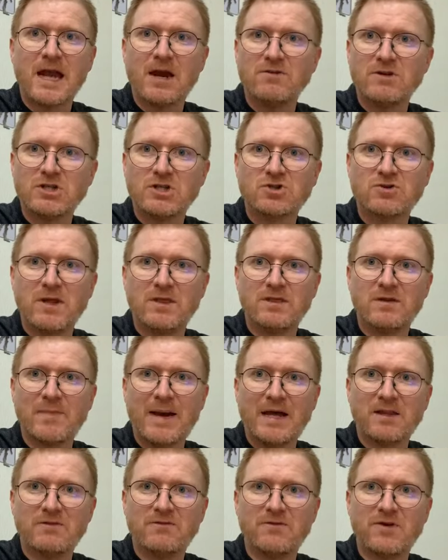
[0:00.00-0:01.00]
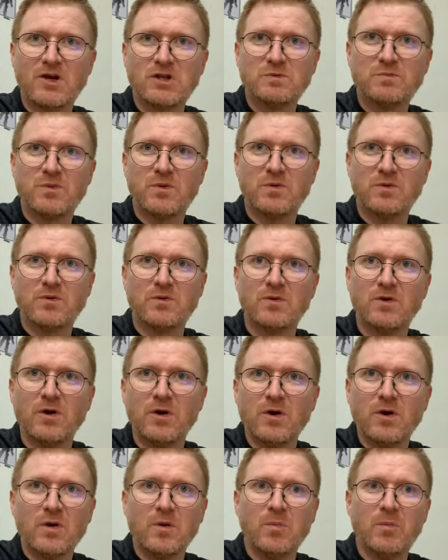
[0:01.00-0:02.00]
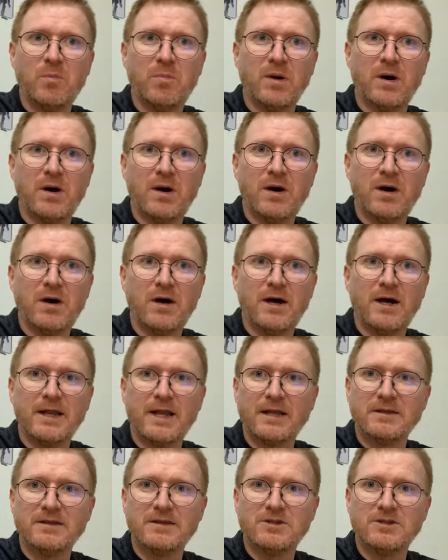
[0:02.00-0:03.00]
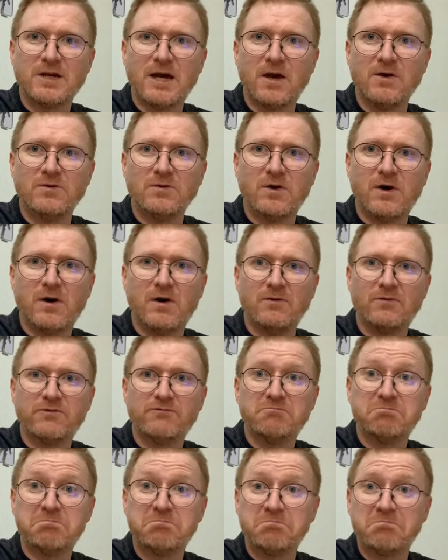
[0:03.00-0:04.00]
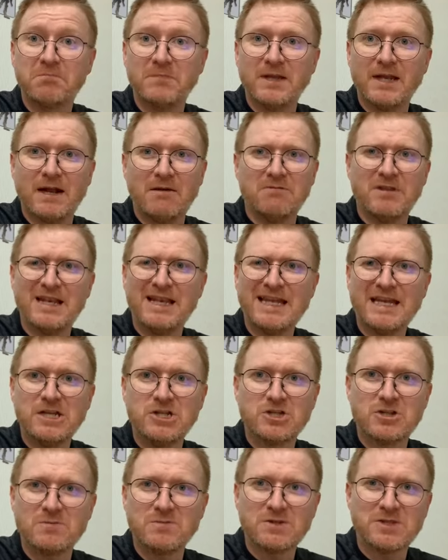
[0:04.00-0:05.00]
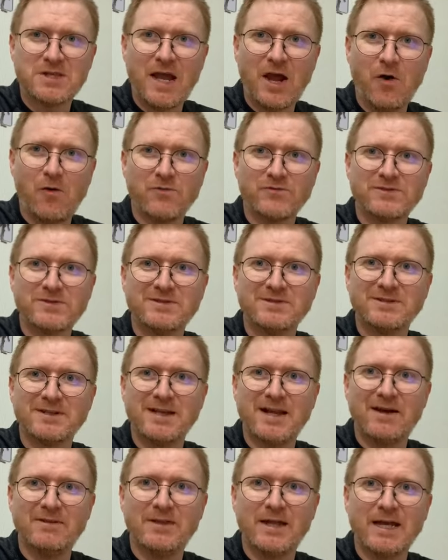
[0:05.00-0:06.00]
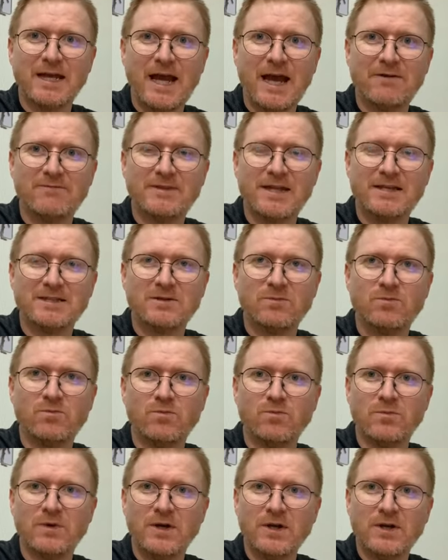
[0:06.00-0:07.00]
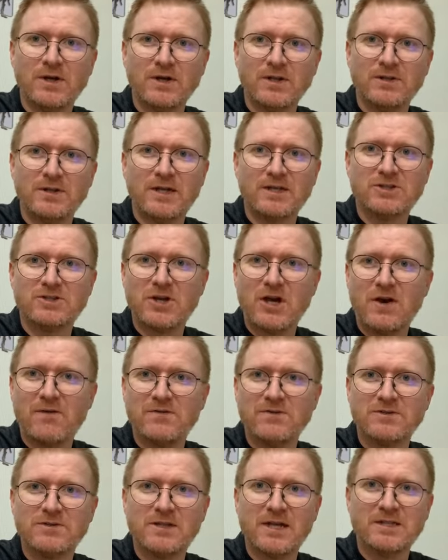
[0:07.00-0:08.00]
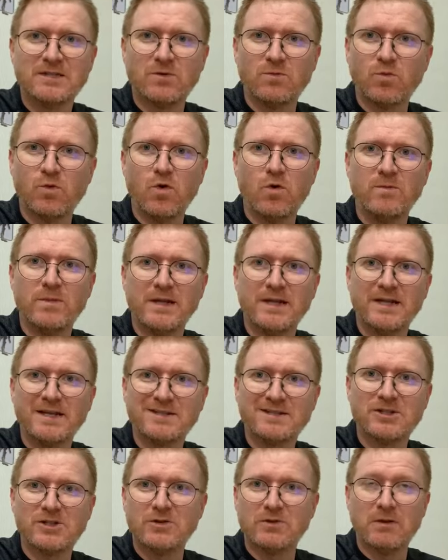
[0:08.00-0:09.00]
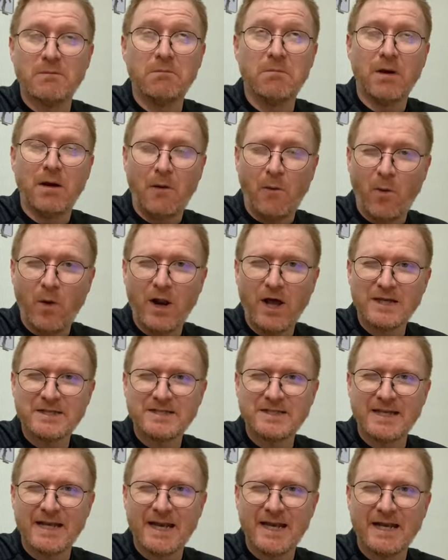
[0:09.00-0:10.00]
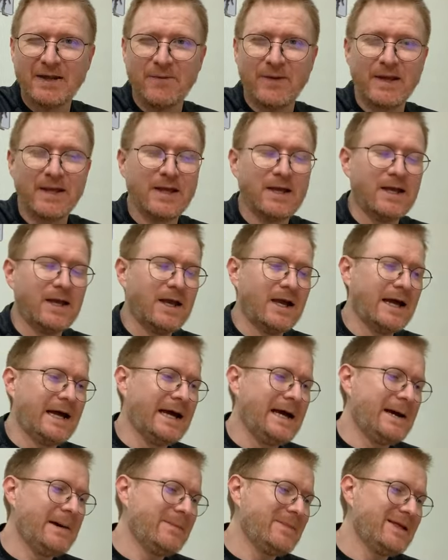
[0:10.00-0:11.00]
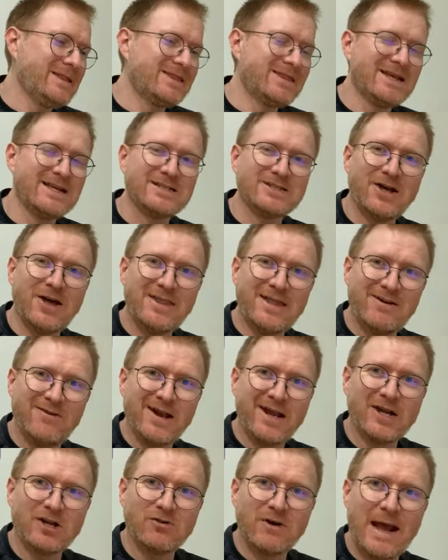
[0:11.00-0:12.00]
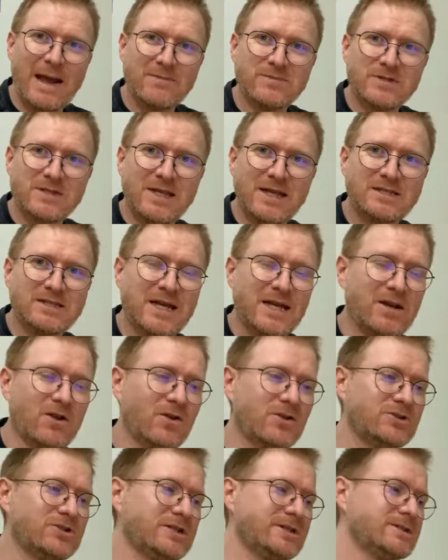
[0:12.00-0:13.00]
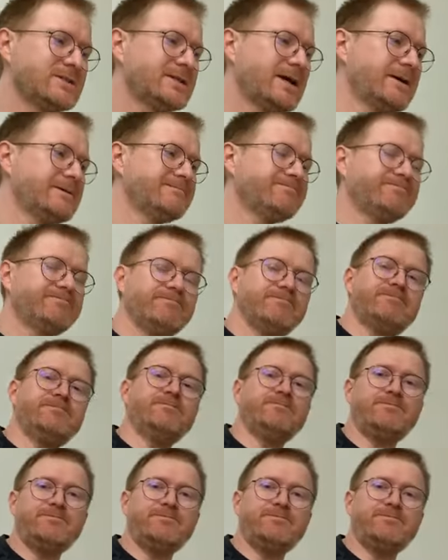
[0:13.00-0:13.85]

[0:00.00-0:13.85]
scary strength about the Firstborn, but an undertone of, the liege themselves. They're servants. There's a warmliness to them. Well, I see it anyway, in things like their engrams and their technology. So